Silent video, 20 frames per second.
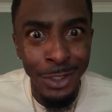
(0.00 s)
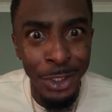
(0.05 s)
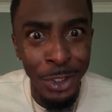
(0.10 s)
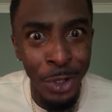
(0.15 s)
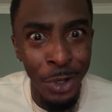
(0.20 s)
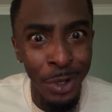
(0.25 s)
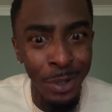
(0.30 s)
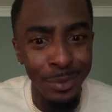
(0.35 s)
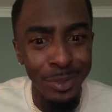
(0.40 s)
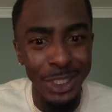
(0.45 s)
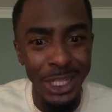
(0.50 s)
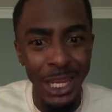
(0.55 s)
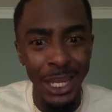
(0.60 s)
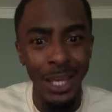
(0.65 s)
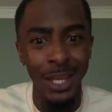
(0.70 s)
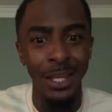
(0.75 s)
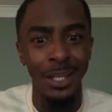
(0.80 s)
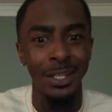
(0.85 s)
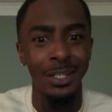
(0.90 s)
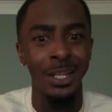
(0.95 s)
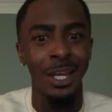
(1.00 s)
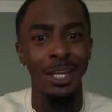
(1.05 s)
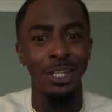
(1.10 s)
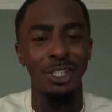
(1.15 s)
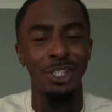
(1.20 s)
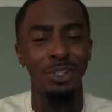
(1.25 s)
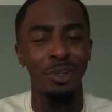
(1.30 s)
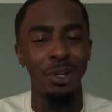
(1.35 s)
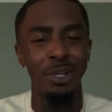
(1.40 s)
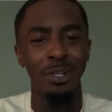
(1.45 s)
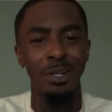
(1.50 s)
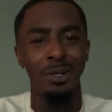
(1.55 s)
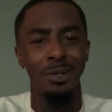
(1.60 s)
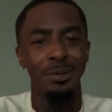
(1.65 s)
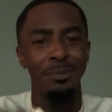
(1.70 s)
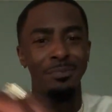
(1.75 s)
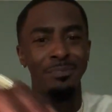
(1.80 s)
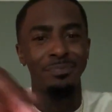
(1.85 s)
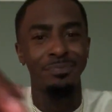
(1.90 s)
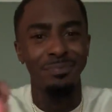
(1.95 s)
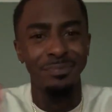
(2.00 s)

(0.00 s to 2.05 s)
You know what I'm saying? Like, straight up.